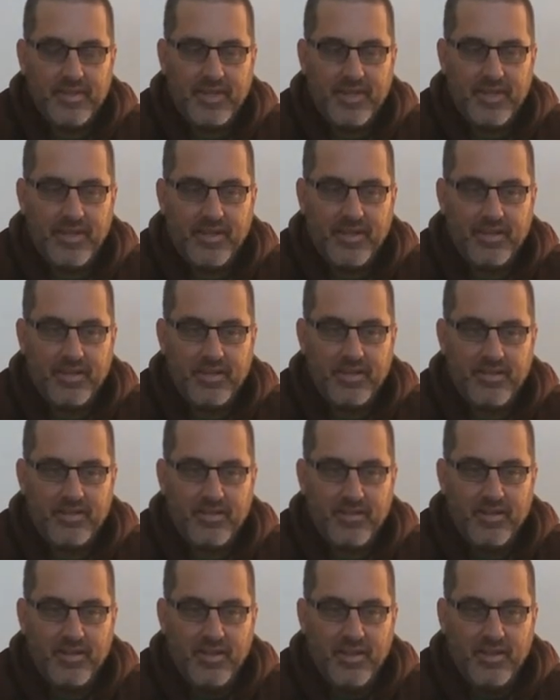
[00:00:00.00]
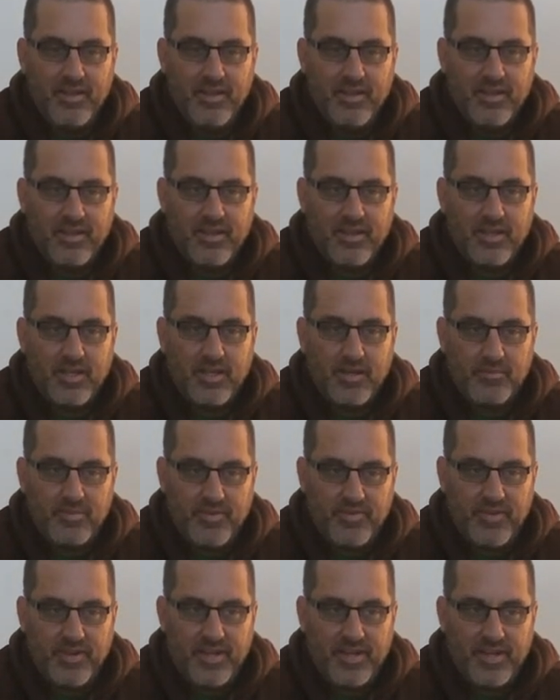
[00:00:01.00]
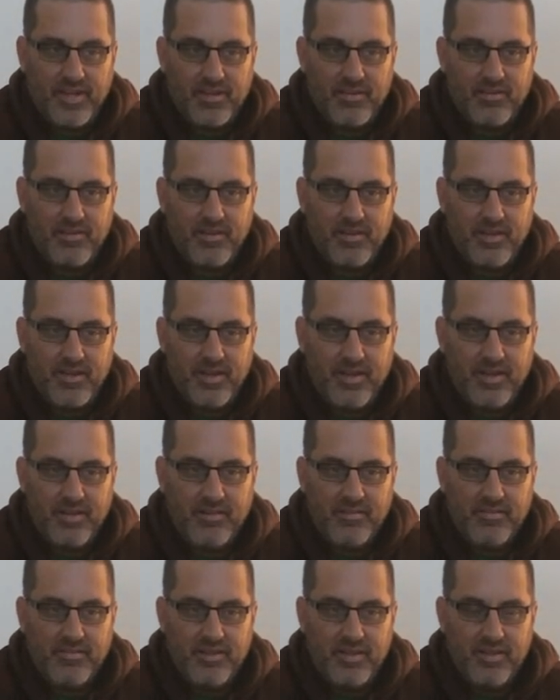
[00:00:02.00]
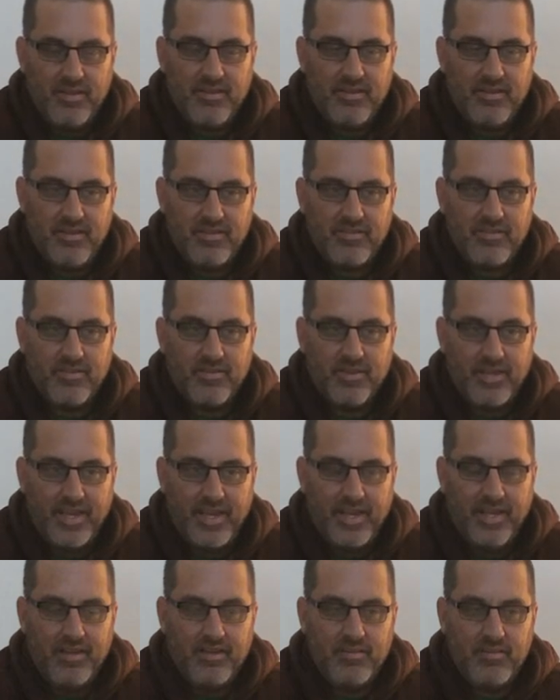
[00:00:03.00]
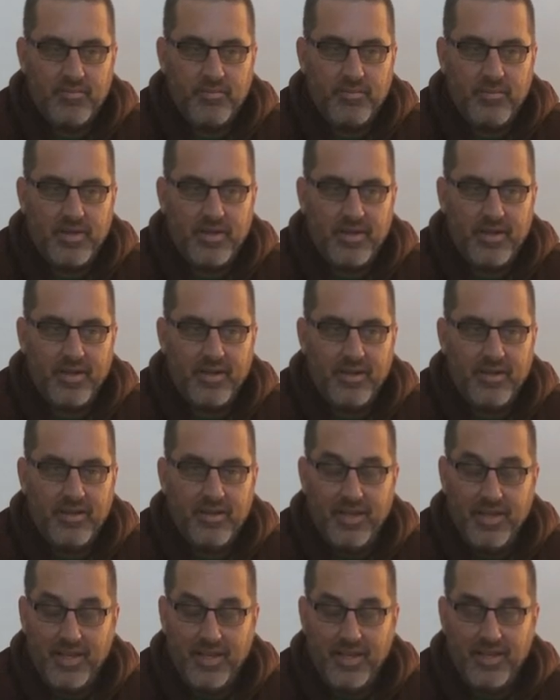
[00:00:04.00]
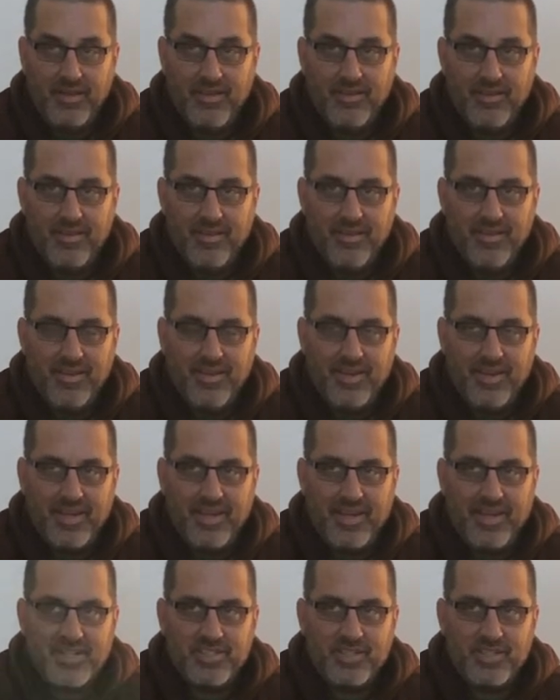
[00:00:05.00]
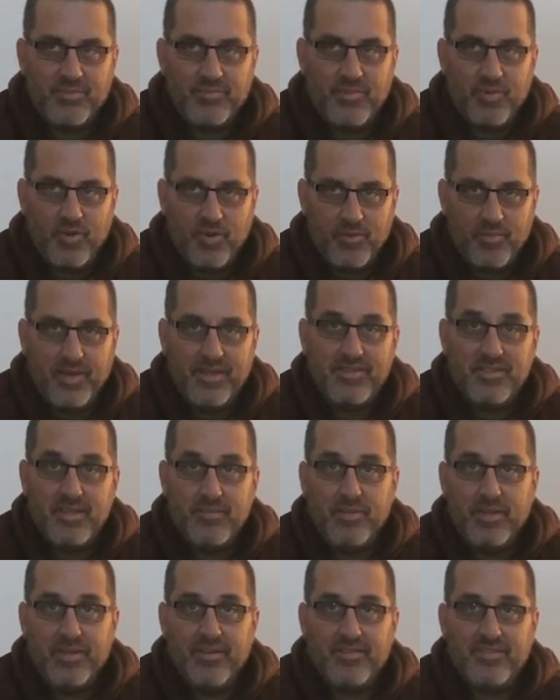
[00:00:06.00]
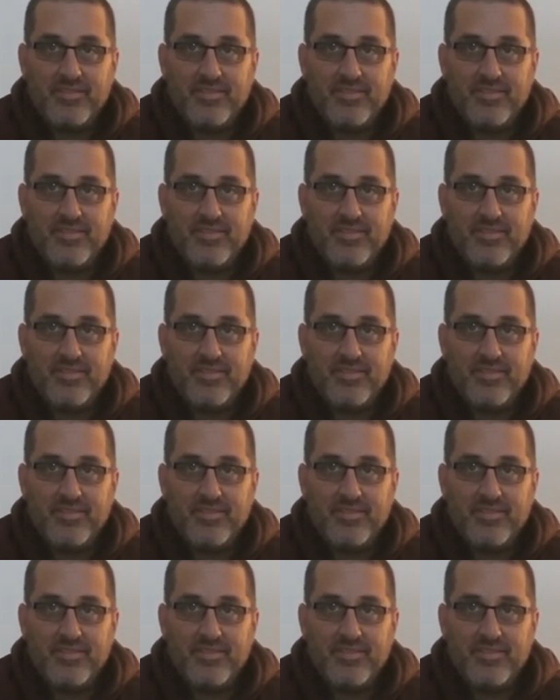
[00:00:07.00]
And come to find out, I didn't dislocate my knee, I actually broke my tibia.